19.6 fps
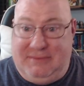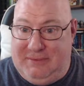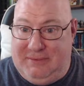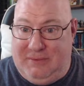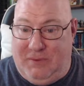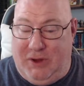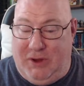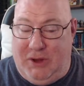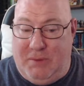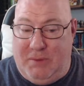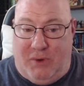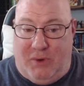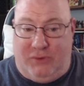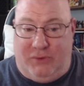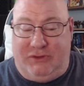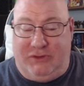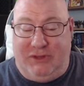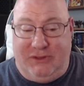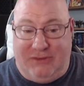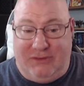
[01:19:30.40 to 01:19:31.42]
What you
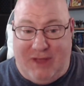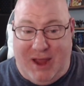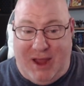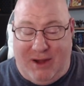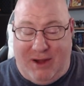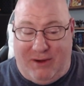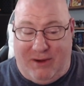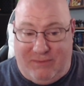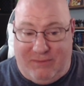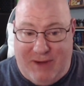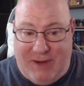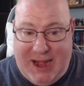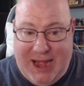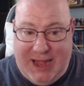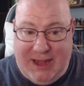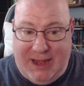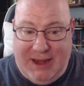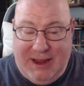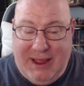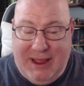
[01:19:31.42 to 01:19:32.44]
most desire, right.
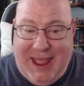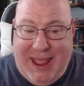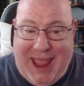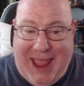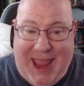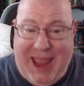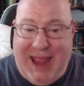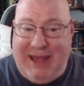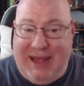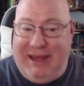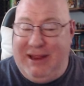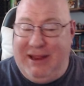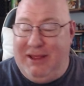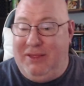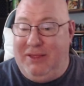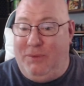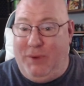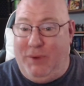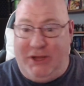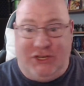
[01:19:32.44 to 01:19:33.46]
And
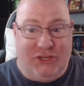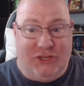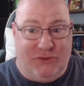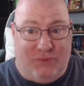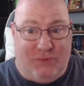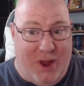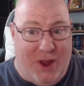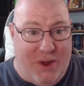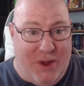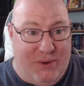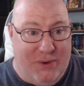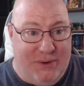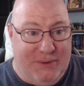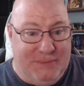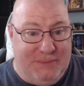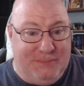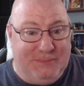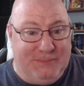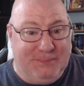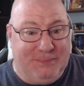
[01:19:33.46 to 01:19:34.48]
the Witch's Road
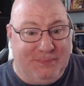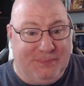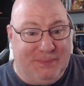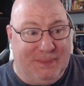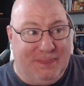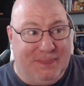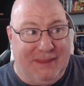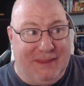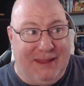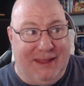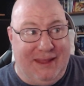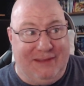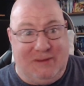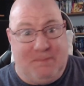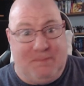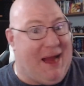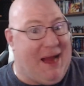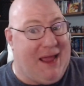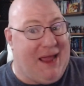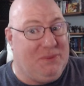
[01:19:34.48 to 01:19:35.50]
is a
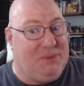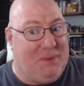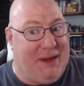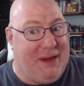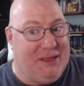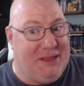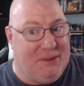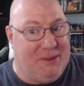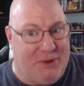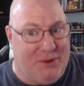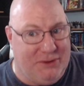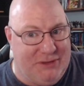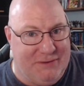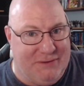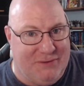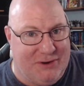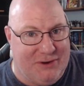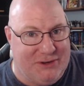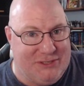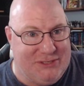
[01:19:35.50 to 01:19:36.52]
pathway in the
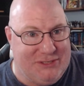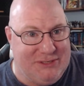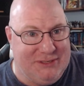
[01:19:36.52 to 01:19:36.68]
multiverse.